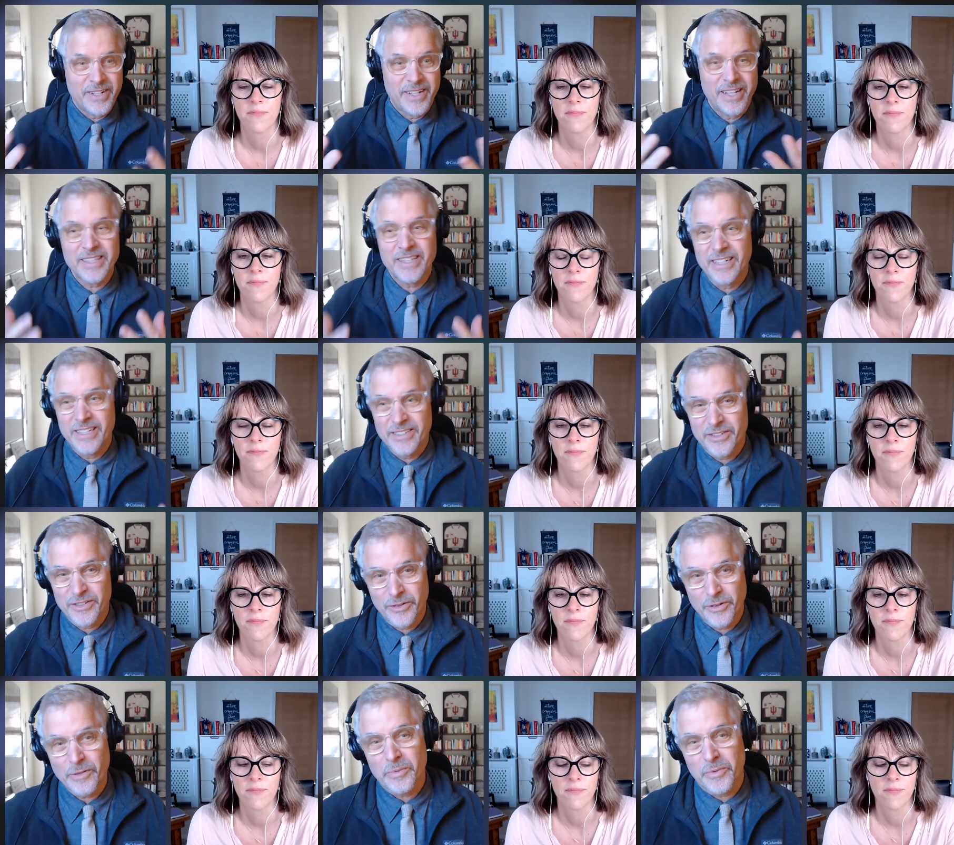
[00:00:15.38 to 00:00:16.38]
Speaker 1: live in England as a
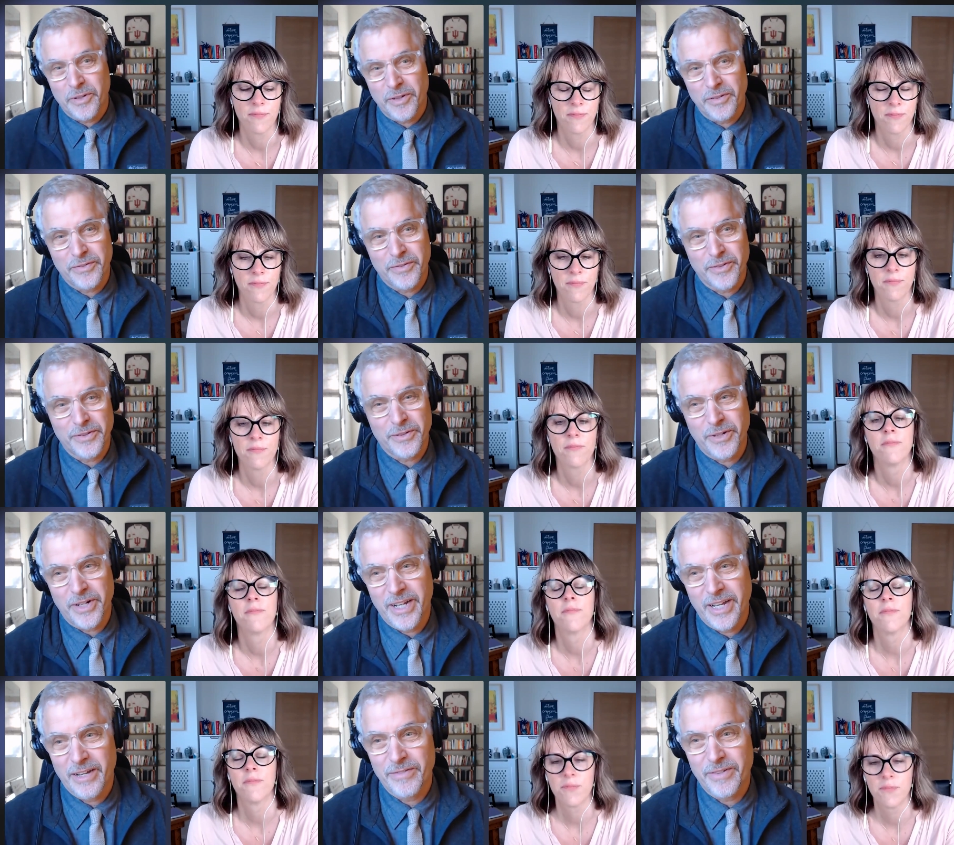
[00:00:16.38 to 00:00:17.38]
schoolboy for
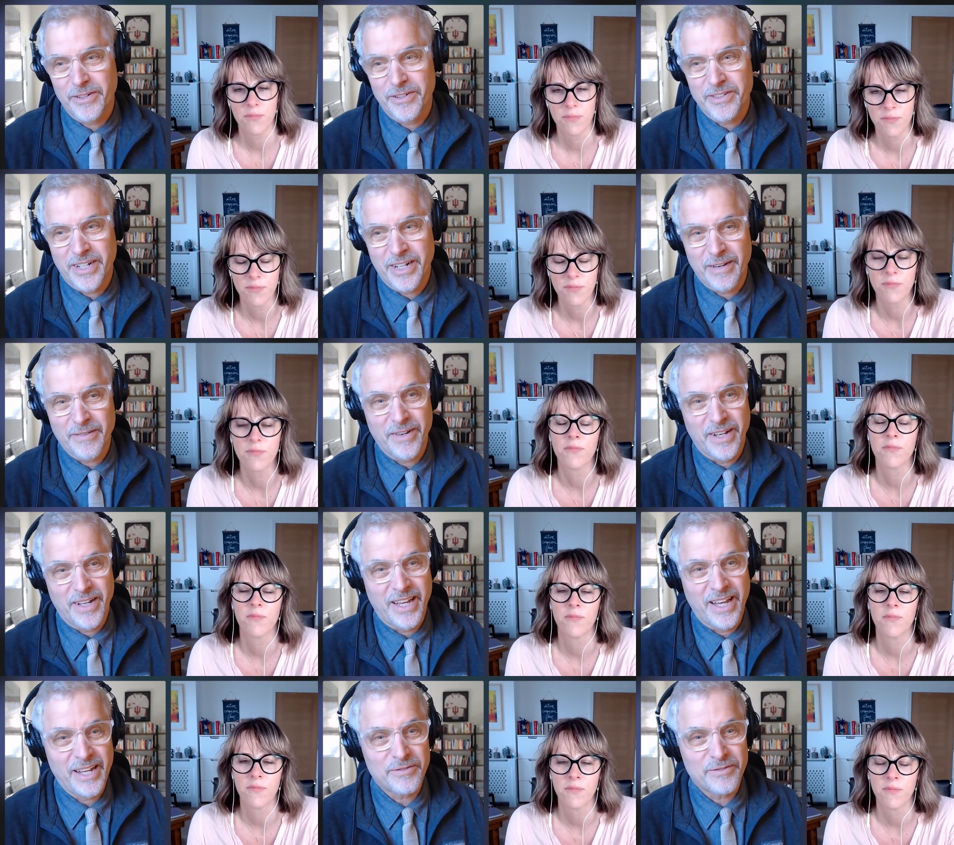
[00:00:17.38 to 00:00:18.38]
three and a half years and have
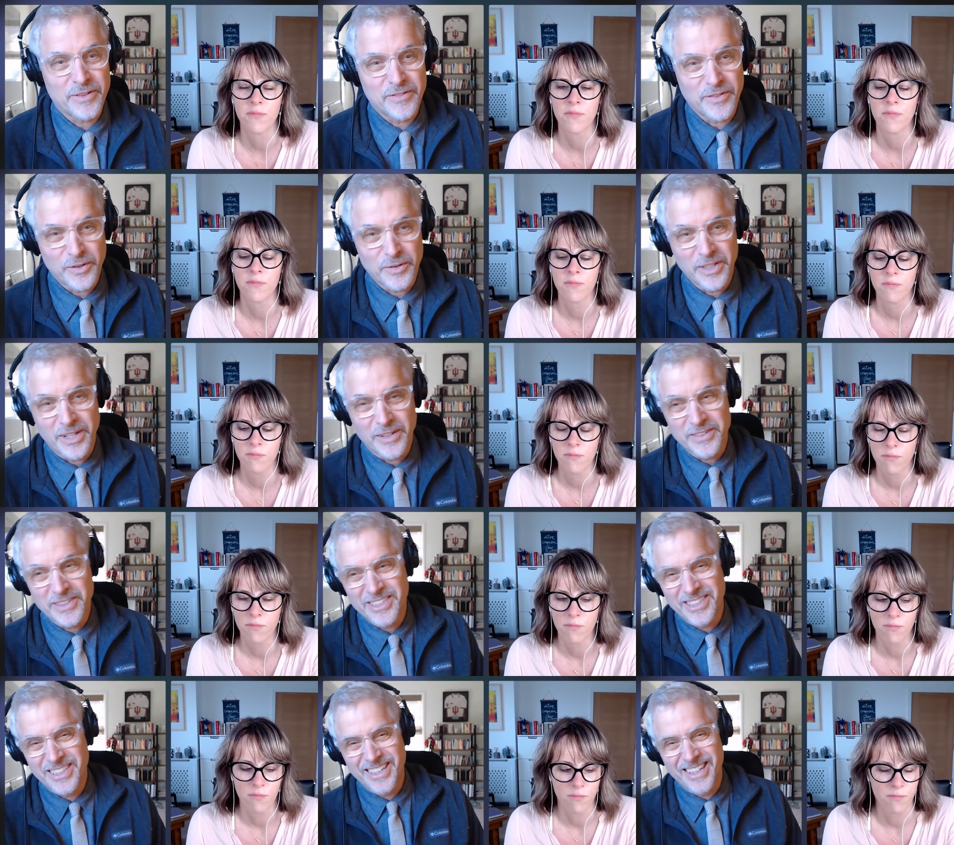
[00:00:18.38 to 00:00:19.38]
a handful of O
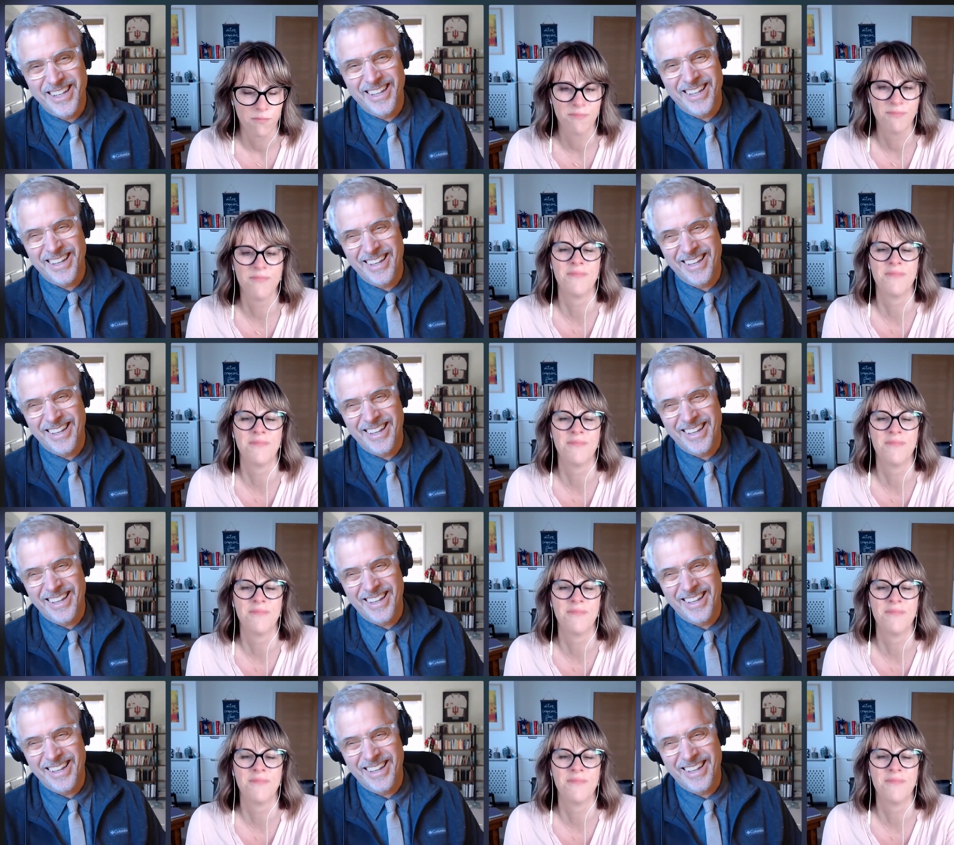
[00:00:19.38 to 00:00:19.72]
levels